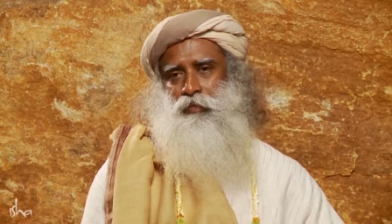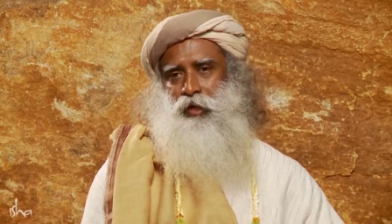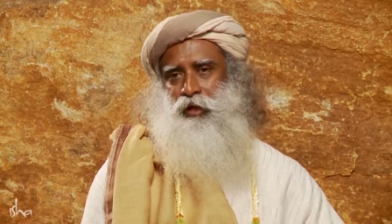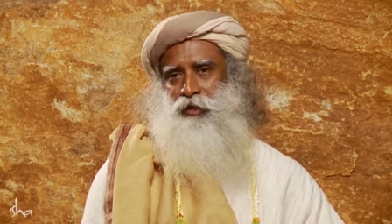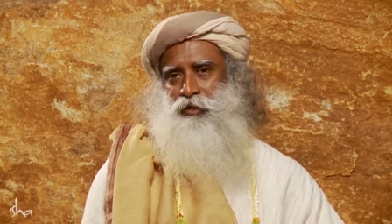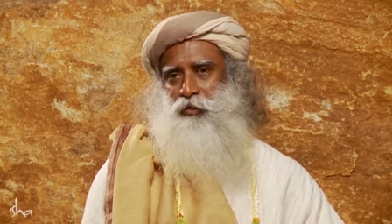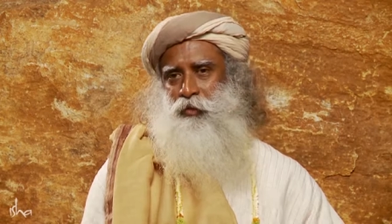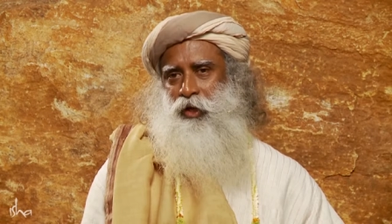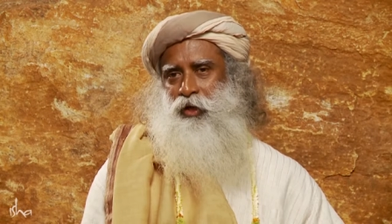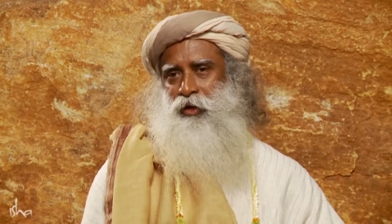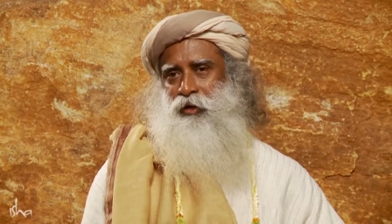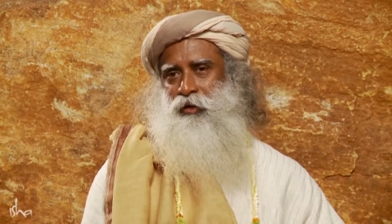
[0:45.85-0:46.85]
that is the
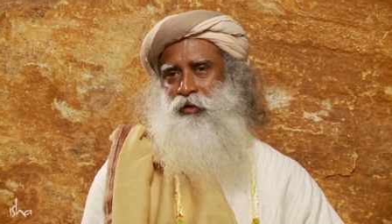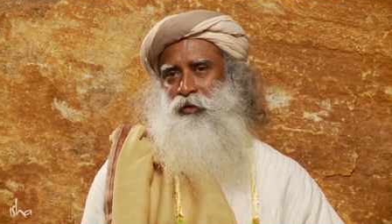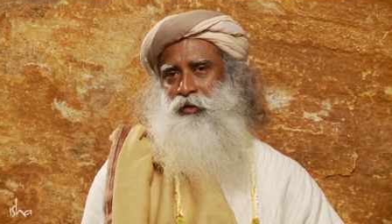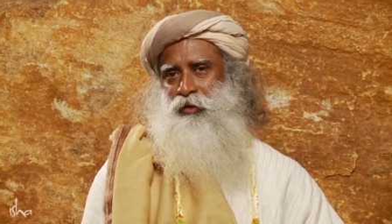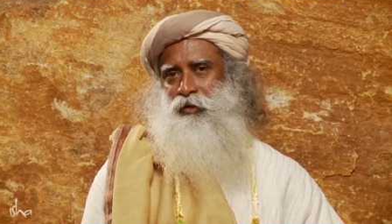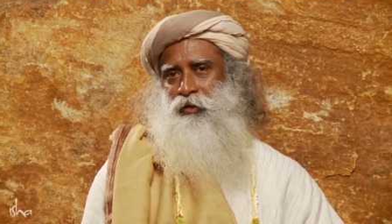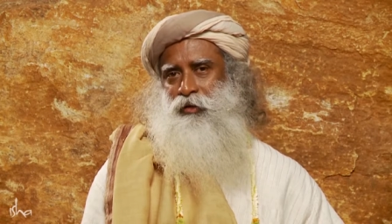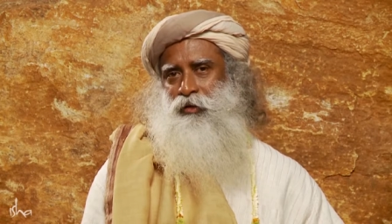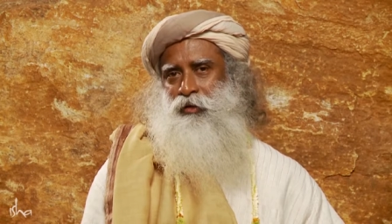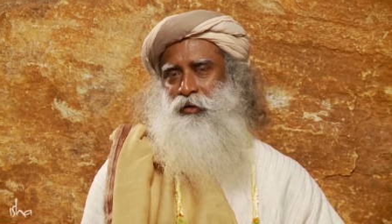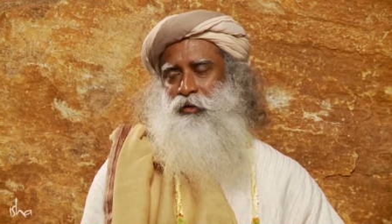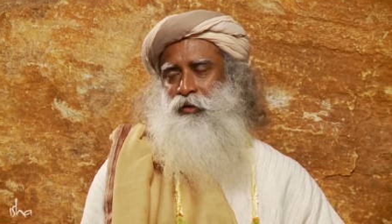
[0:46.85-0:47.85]
way
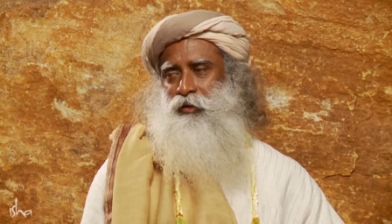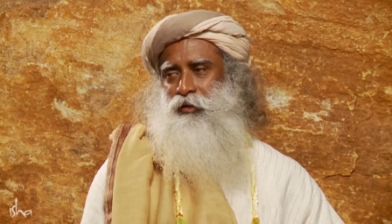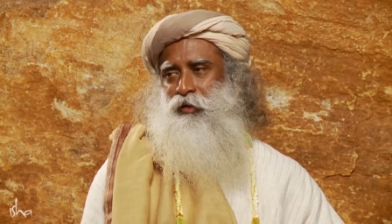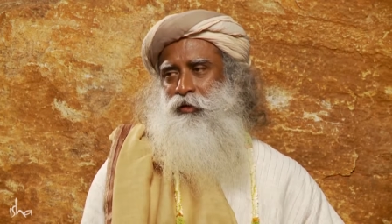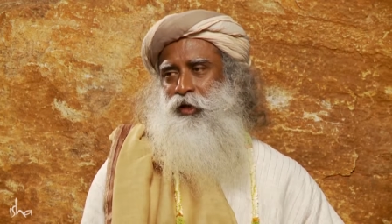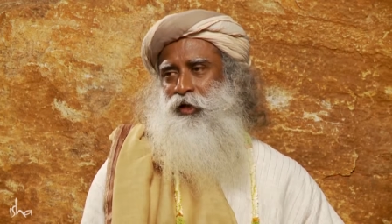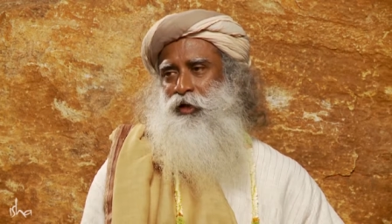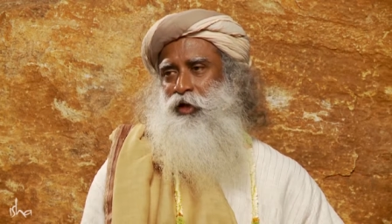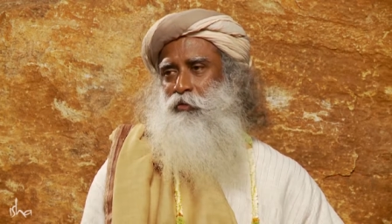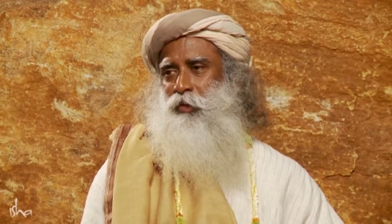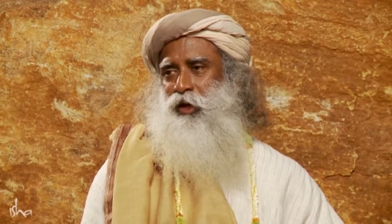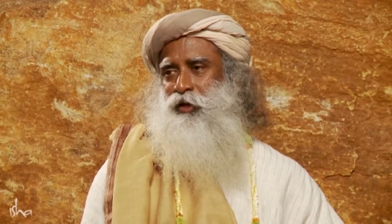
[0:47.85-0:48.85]
that right
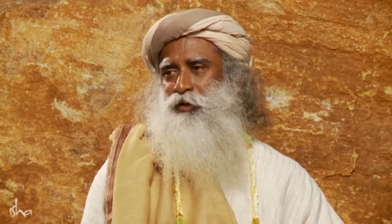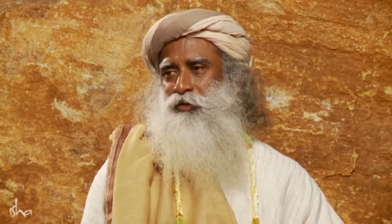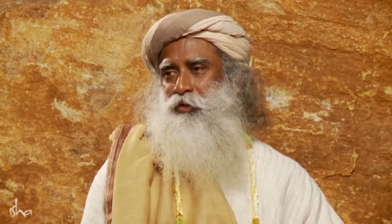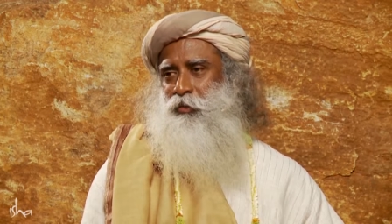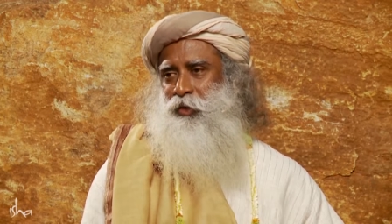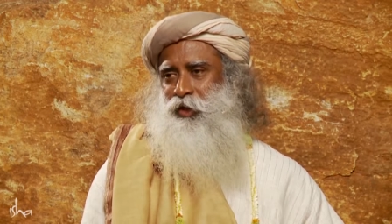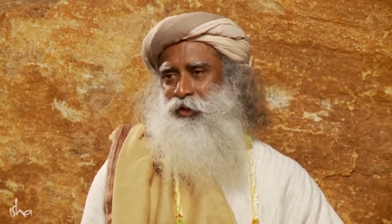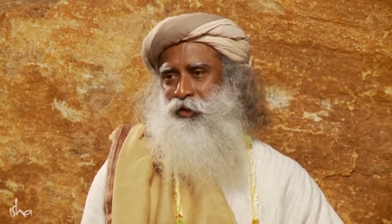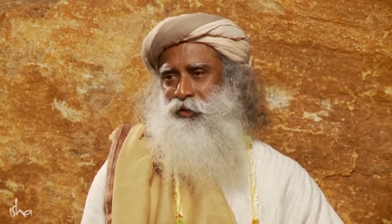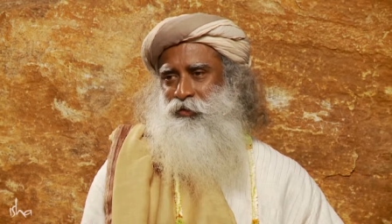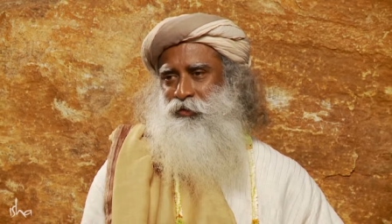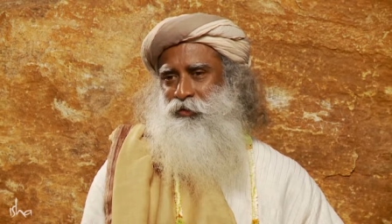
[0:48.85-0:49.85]
now mind is operating,
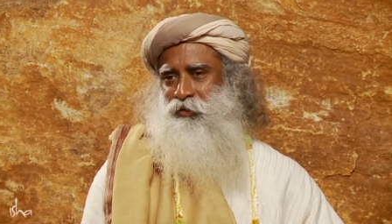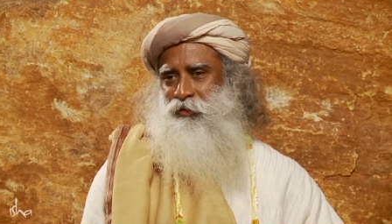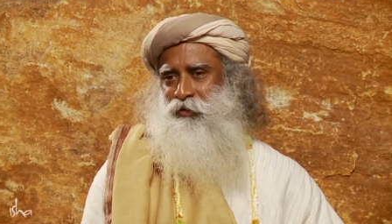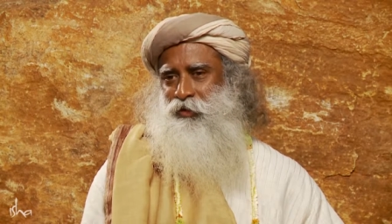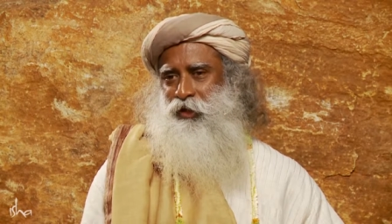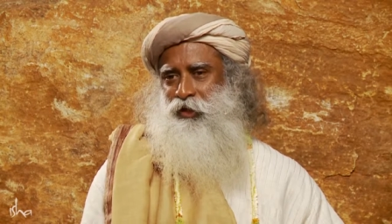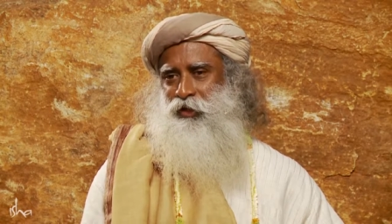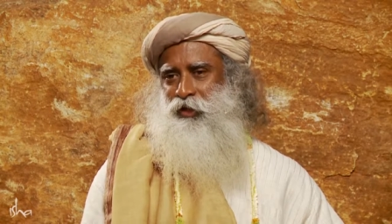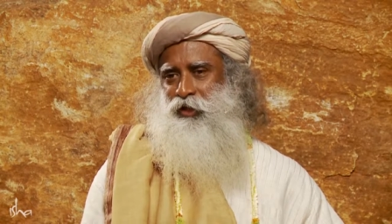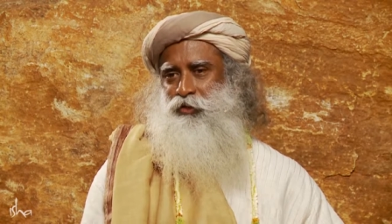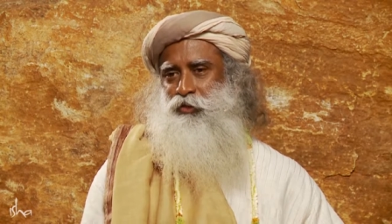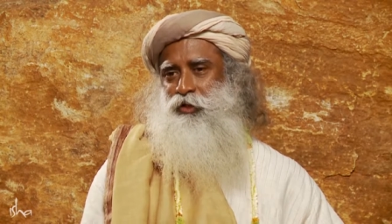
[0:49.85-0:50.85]
that it
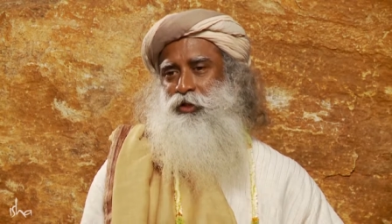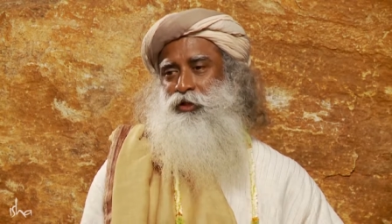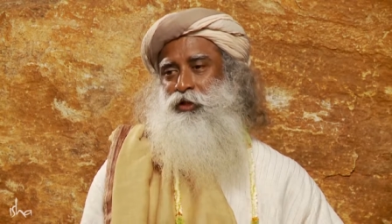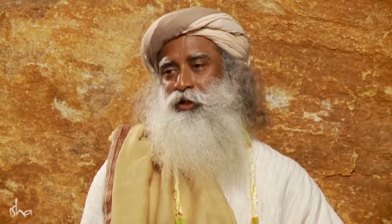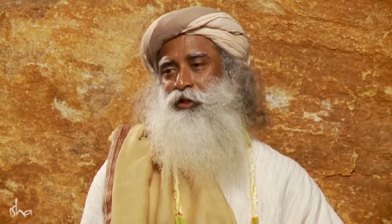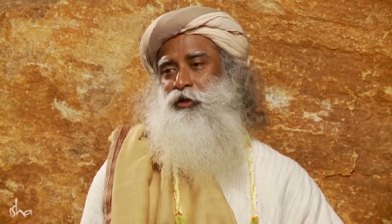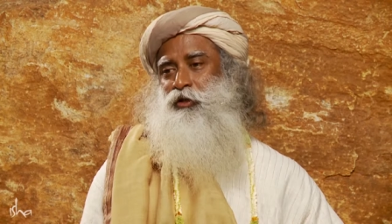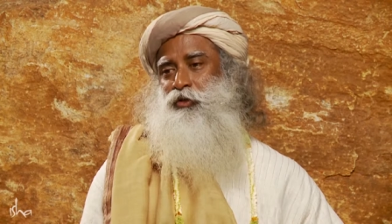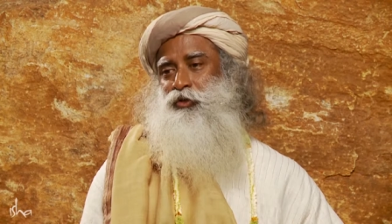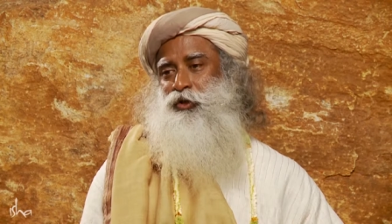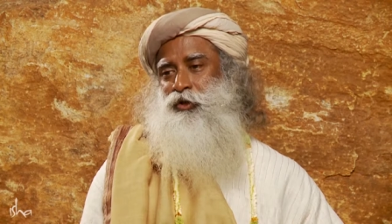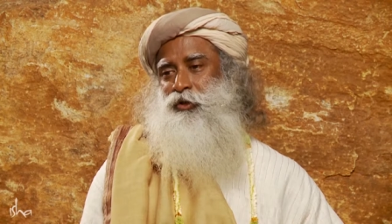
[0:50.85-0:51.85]
has to reach a
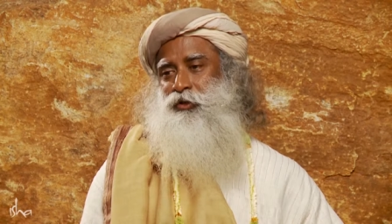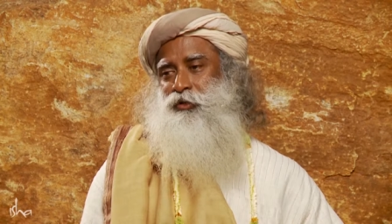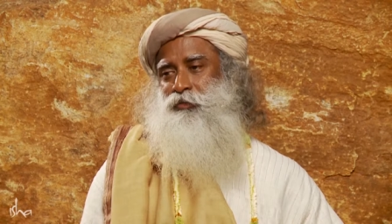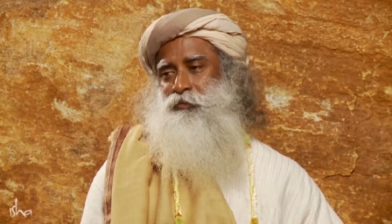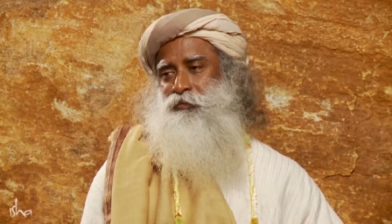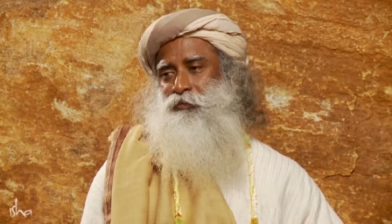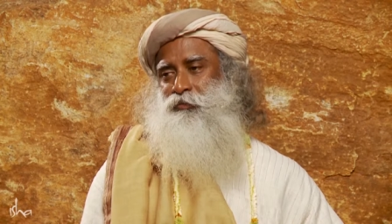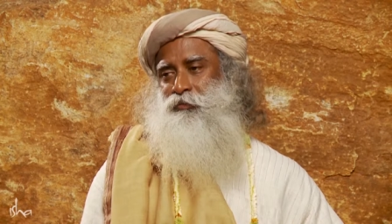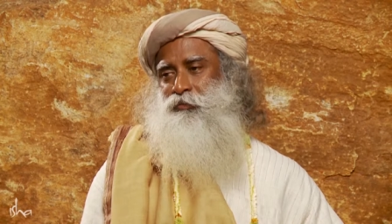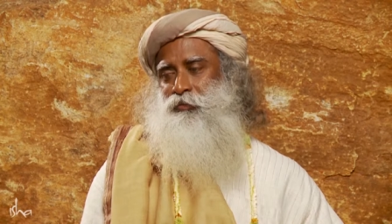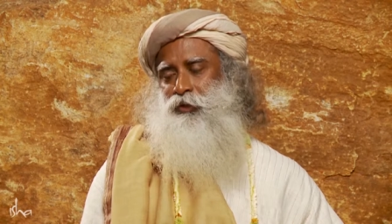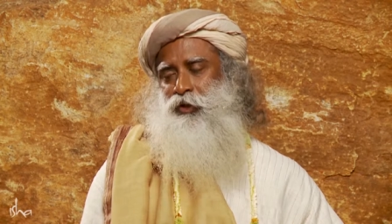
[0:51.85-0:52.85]
conclusion.
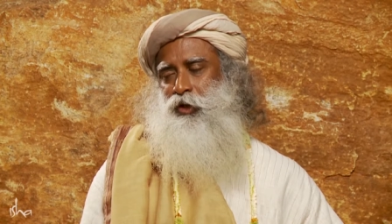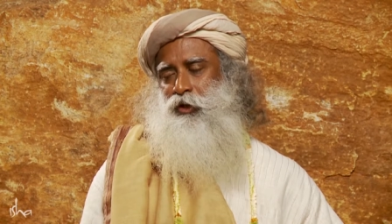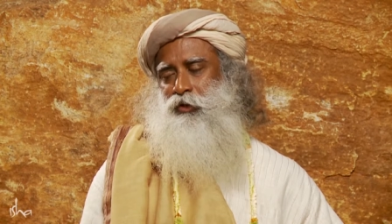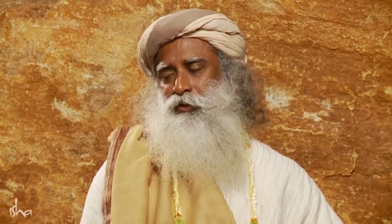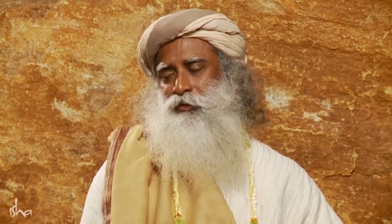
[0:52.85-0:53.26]
No.